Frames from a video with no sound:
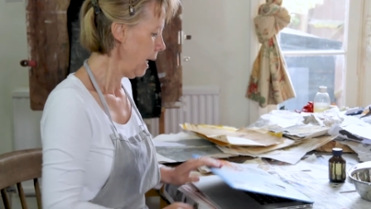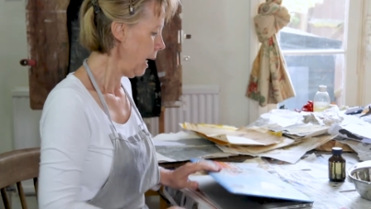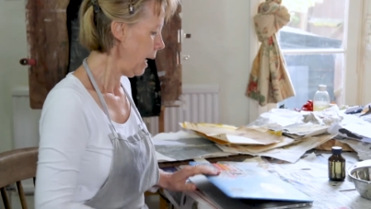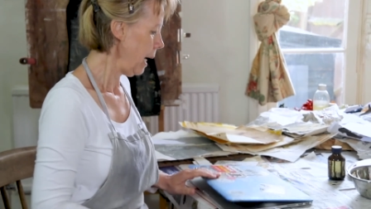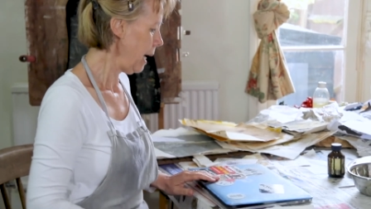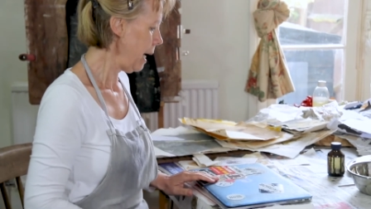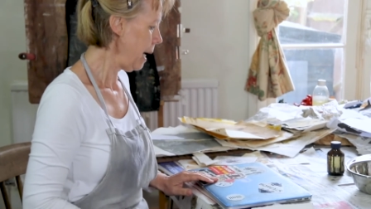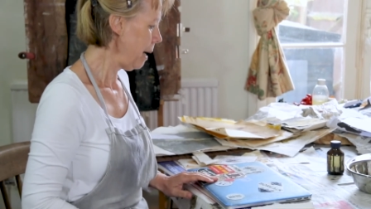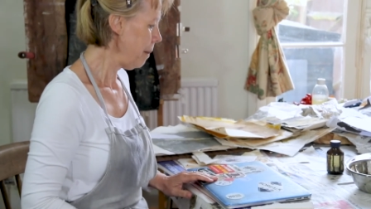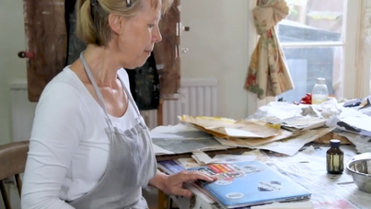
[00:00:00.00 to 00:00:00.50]

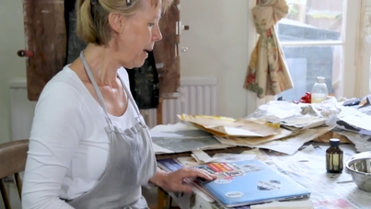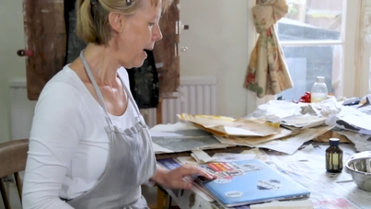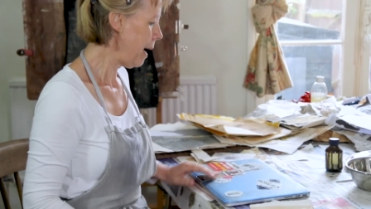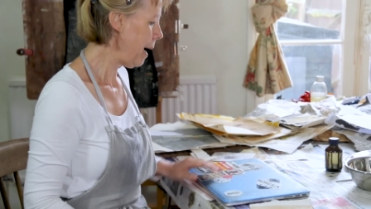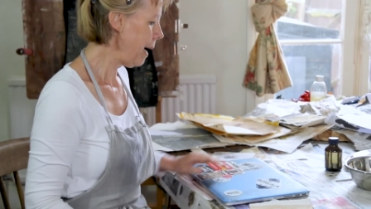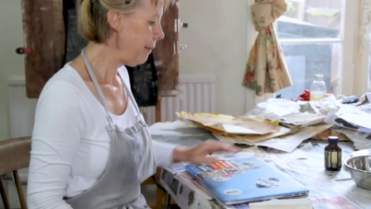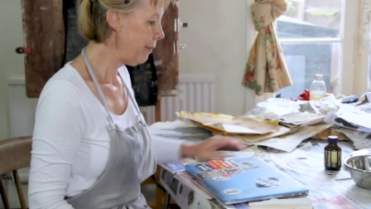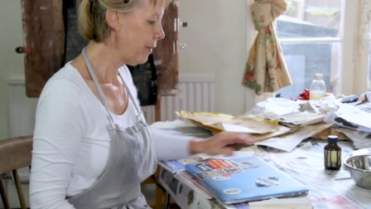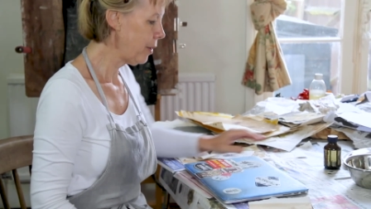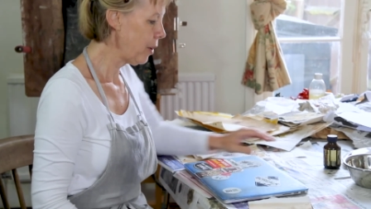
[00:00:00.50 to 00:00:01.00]

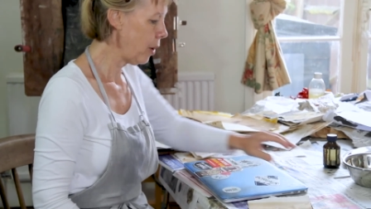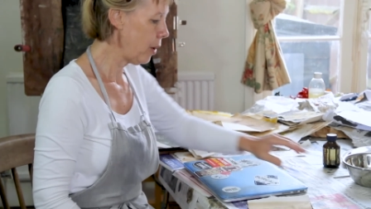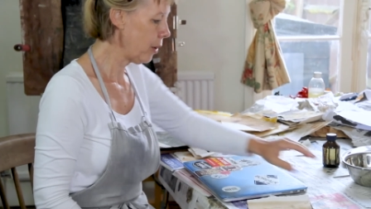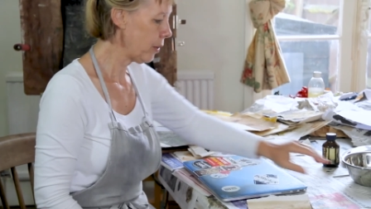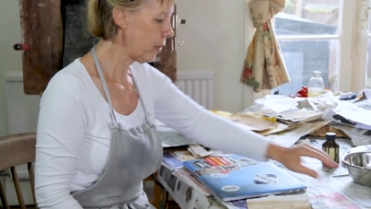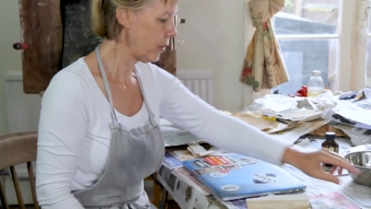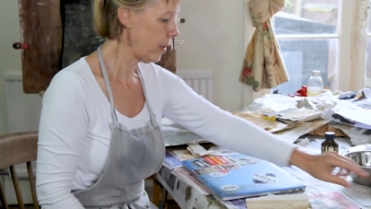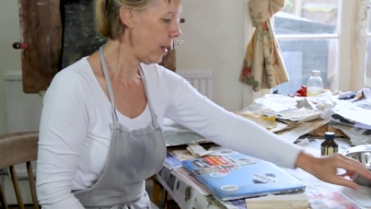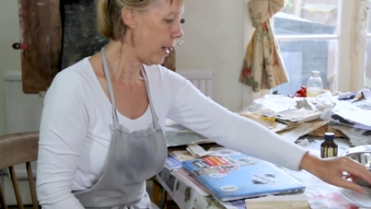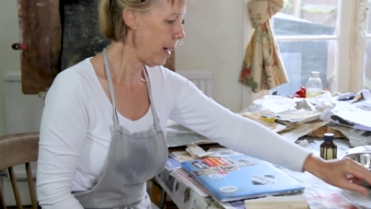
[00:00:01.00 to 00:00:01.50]
I've
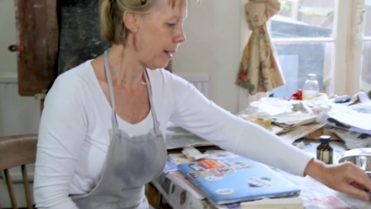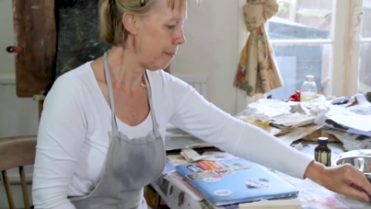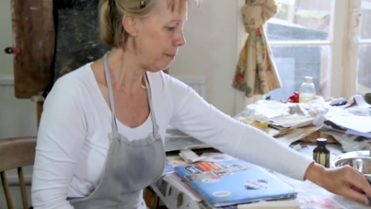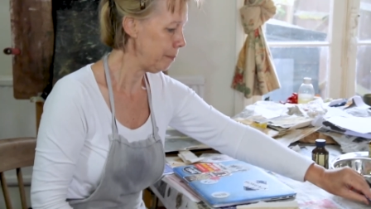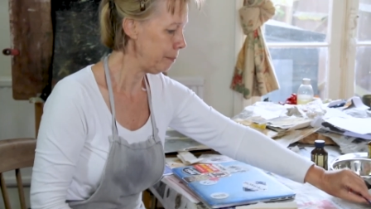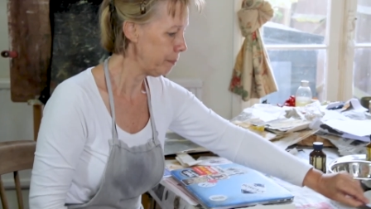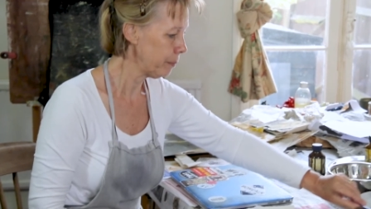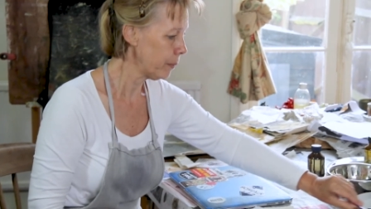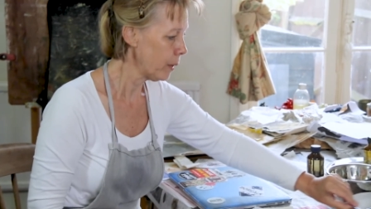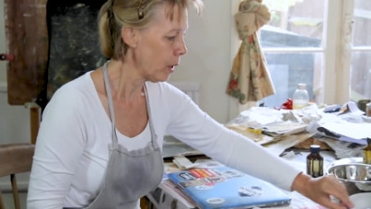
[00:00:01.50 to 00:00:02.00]
got
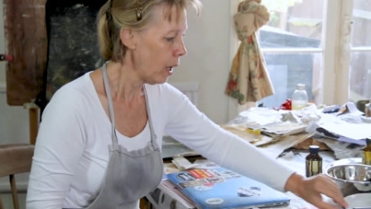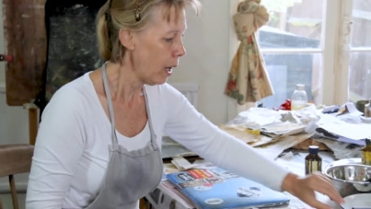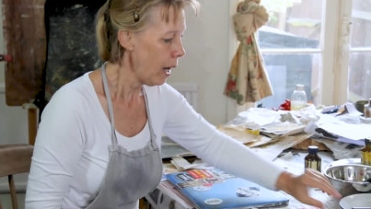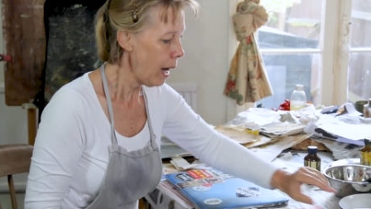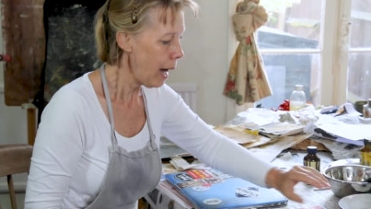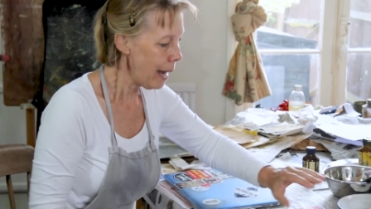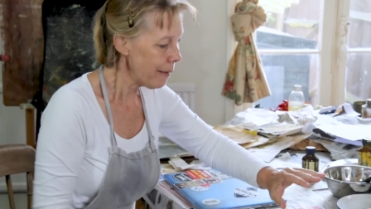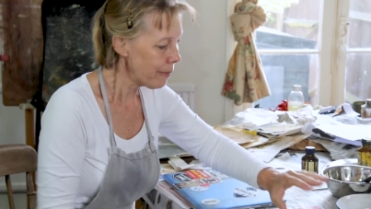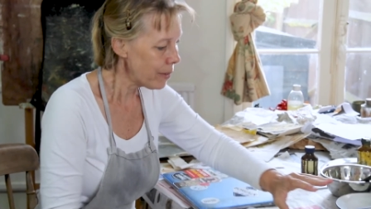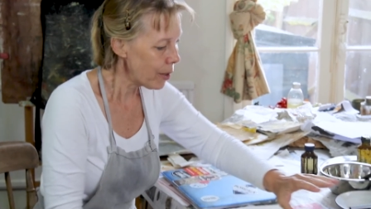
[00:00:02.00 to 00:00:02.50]

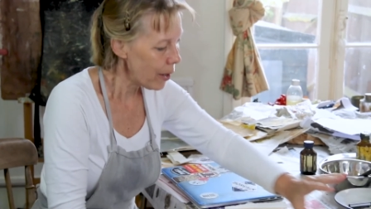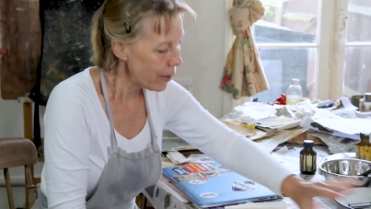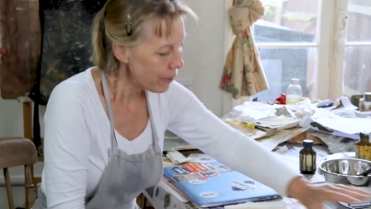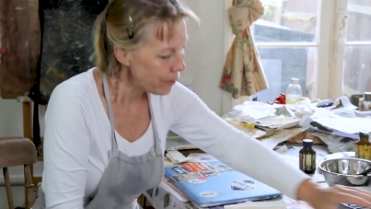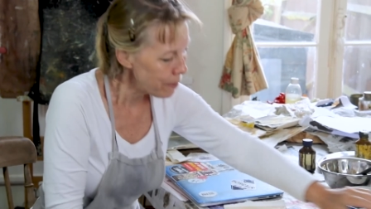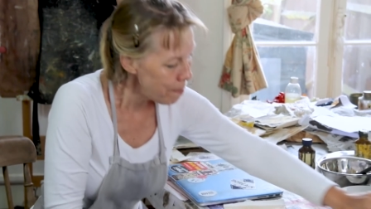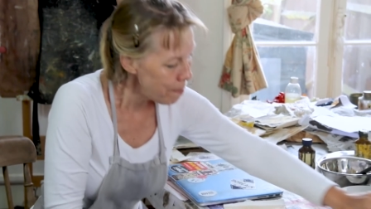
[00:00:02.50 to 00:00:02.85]
as